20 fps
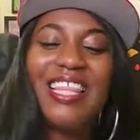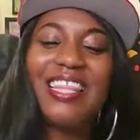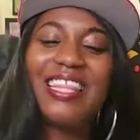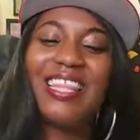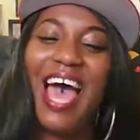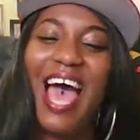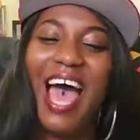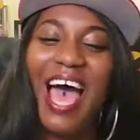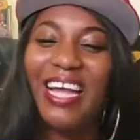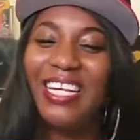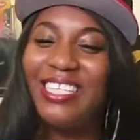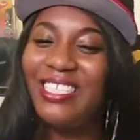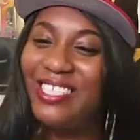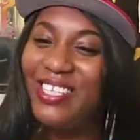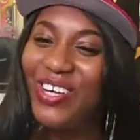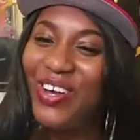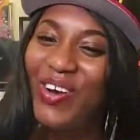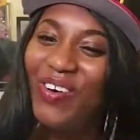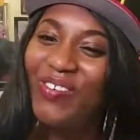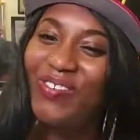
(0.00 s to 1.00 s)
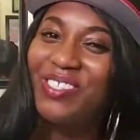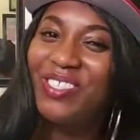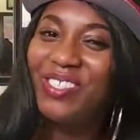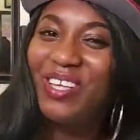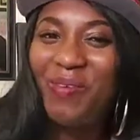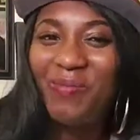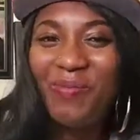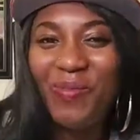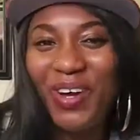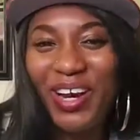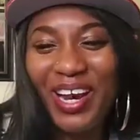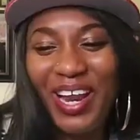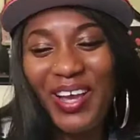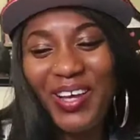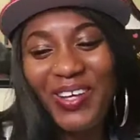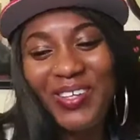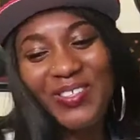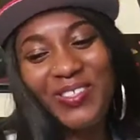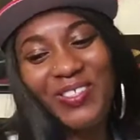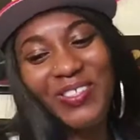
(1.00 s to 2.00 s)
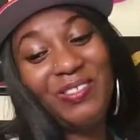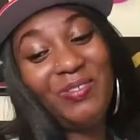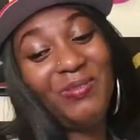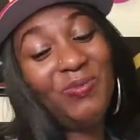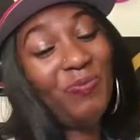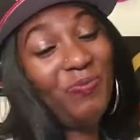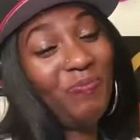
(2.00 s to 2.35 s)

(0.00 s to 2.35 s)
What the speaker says: The idea of someone else who